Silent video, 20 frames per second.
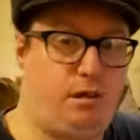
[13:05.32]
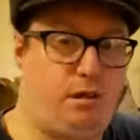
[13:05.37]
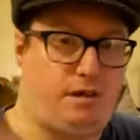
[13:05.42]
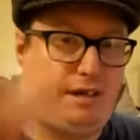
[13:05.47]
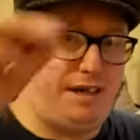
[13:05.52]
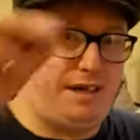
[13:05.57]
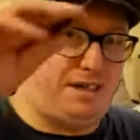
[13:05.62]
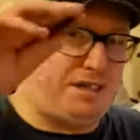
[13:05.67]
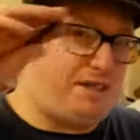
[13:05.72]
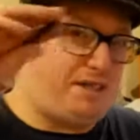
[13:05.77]

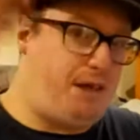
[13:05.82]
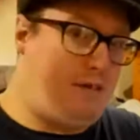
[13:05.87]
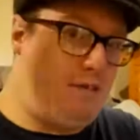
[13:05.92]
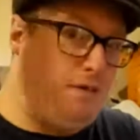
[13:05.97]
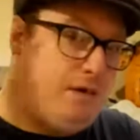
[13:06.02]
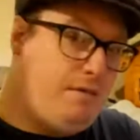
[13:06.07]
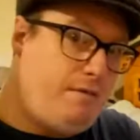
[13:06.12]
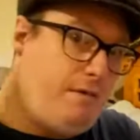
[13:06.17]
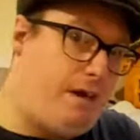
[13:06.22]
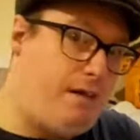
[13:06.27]
Not
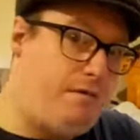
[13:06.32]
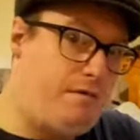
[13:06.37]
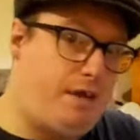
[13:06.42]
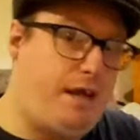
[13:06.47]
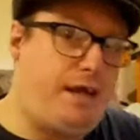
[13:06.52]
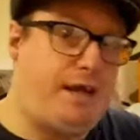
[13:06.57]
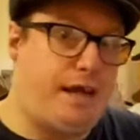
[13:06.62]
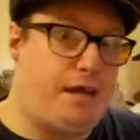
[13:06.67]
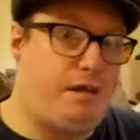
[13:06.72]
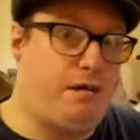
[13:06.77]
necessarily
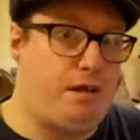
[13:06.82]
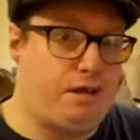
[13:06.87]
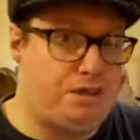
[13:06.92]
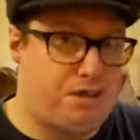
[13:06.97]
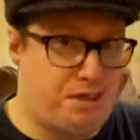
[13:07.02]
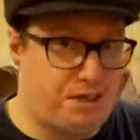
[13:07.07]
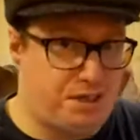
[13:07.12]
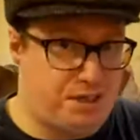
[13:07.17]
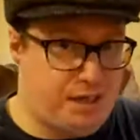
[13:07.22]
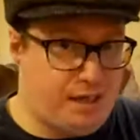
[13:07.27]
around, again,
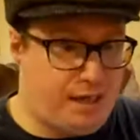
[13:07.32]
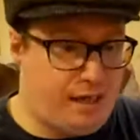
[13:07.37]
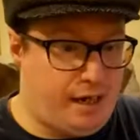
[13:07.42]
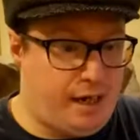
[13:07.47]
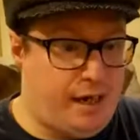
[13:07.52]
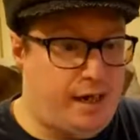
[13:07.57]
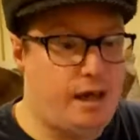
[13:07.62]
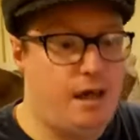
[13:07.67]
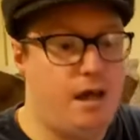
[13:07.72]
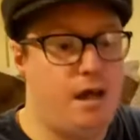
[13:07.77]
unless you
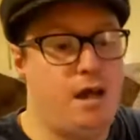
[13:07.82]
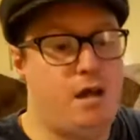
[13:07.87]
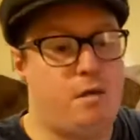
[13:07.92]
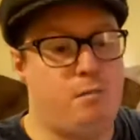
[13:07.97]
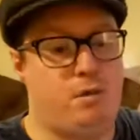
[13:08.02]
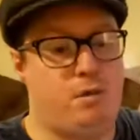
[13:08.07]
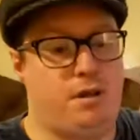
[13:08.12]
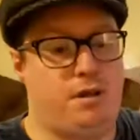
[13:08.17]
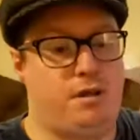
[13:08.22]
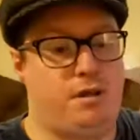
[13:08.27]
stick it,
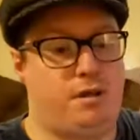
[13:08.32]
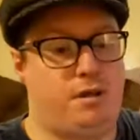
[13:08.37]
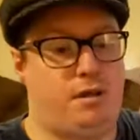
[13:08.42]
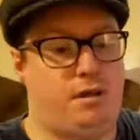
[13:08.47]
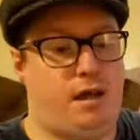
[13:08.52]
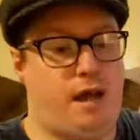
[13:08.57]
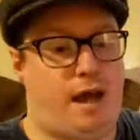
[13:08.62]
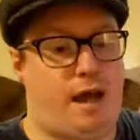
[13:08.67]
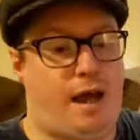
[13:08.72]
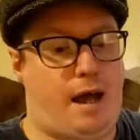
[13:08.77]
but
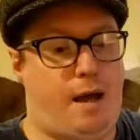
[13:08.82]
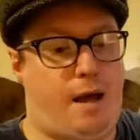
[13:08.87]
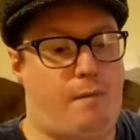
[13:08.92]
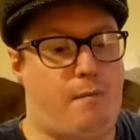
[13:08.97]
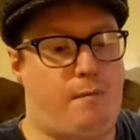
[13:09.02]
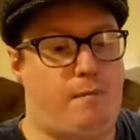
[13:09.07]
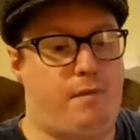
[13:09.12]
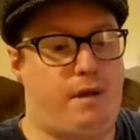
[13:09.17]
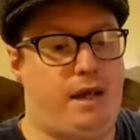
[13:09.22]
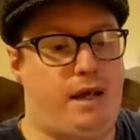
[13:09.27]

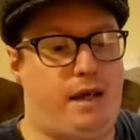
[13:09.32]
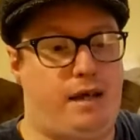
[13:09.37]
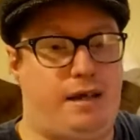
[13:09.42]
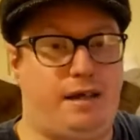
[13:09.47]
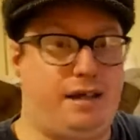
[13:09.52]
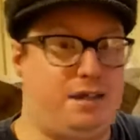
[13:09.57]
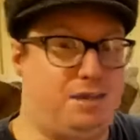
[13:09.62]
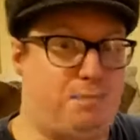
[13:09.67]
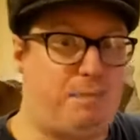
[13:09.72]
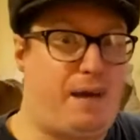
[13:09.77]

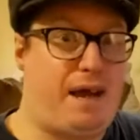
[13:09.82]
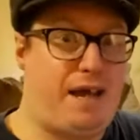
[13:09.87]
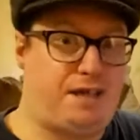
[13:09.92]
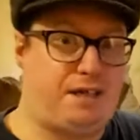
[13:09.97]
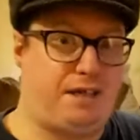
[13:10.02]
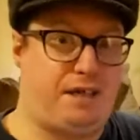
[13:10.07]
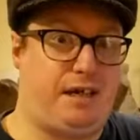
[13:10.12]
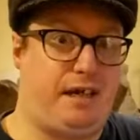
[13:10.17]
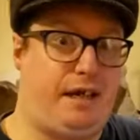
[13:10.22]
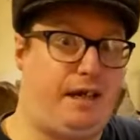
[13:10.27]
it is
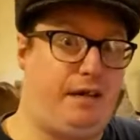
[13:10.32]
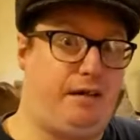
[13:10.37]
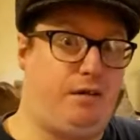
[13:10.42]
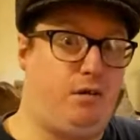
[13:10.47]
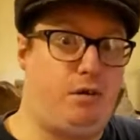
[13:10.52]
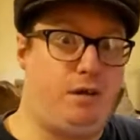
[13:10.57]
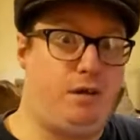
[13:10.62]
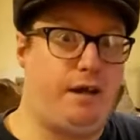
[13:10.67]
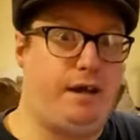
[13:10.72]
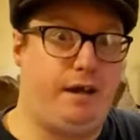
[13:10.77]

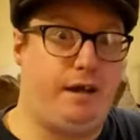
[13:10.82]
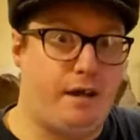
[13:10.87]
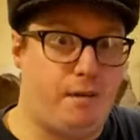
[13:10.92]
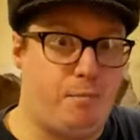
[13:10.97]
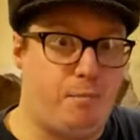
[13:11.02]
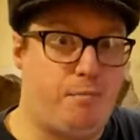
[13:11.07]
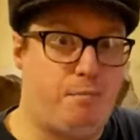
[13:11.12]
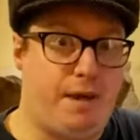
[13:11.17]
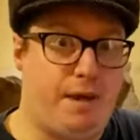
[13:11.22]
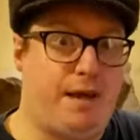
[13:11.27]
basically looking
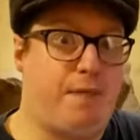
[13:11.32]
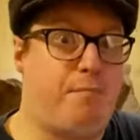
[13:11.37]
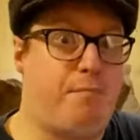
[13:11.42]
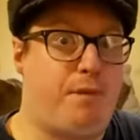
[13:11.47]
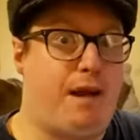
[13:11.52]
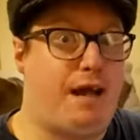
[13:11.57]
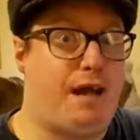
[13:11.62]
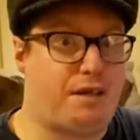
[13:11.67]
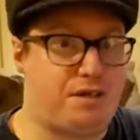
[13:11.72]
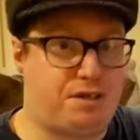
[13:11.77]
a big
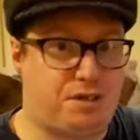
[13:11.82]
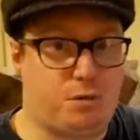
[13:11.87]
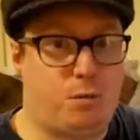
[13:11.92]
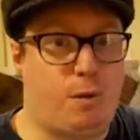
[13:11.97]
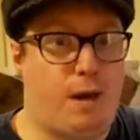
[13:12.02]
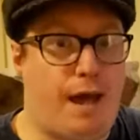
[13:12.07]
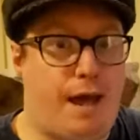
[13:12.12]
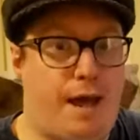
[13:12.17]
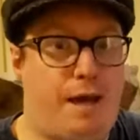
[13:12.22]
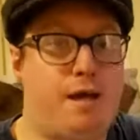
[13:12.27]
black
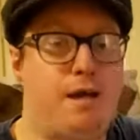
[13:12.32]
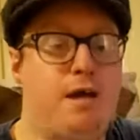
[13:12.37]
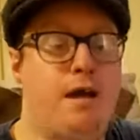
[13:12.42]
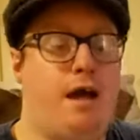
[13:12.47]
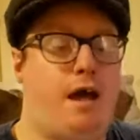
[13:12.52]
square.